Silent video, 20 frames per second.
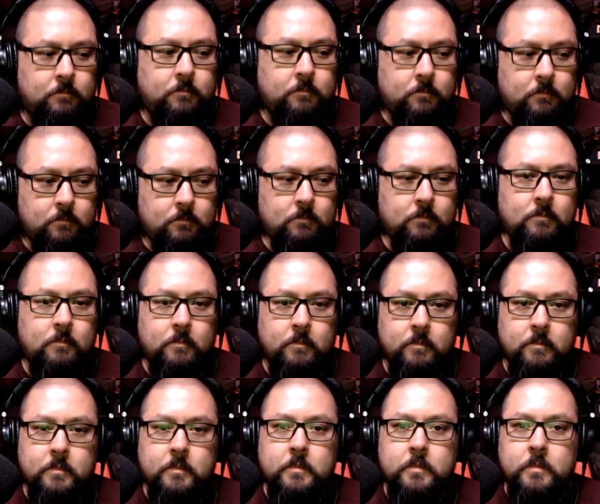
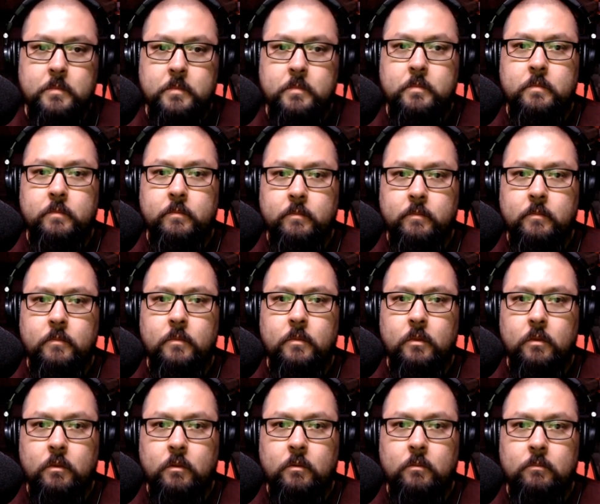
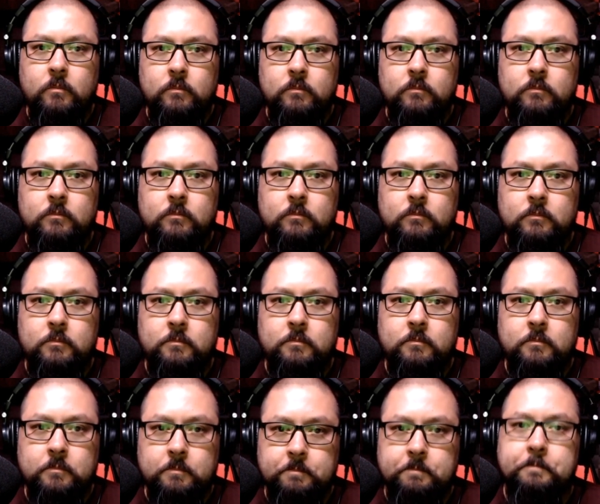
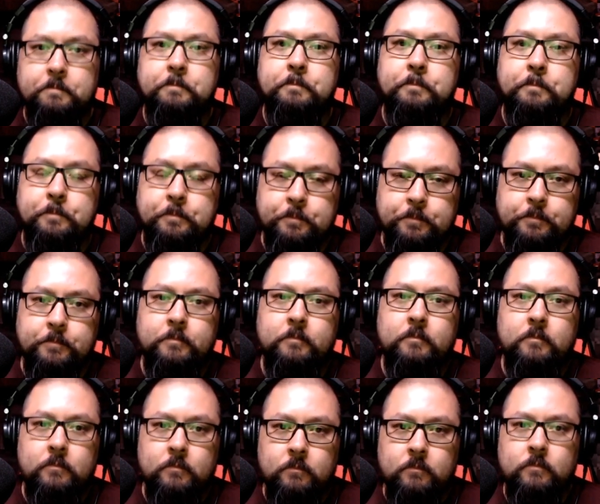
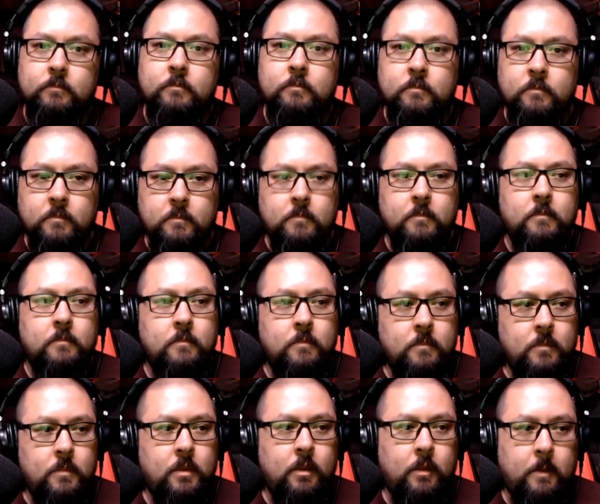
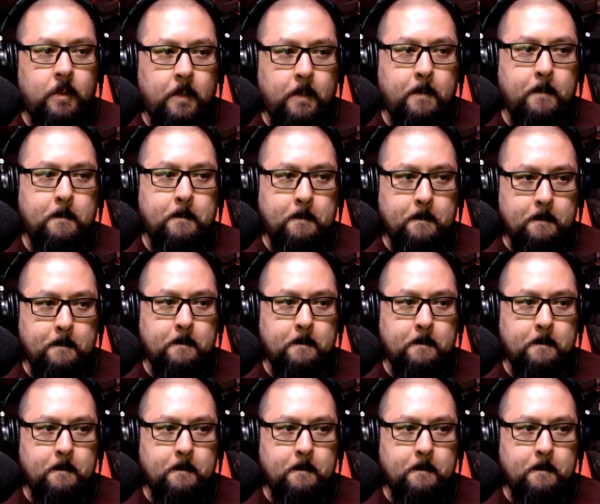(silent)